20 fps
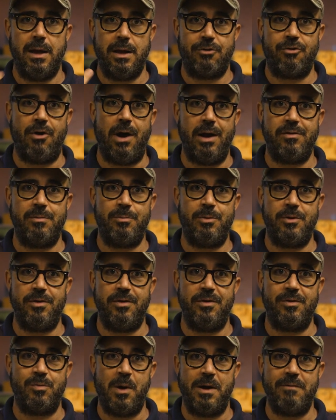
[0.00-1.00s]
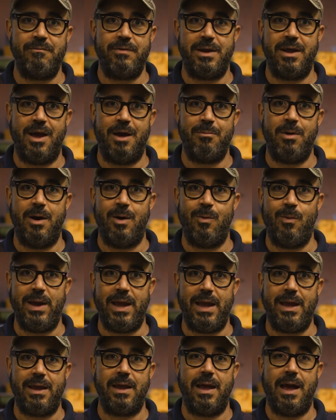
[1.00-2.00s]
try to produce one video per
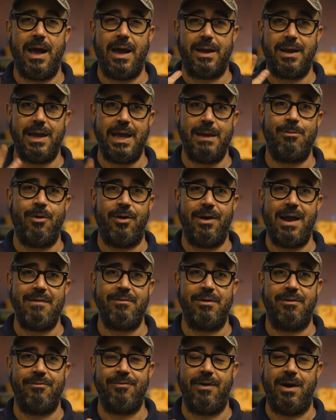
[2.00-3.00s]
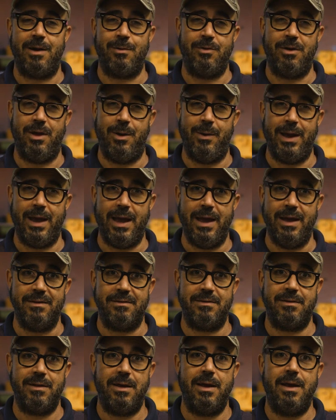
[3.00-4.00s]
week, and keep on having fun doing it.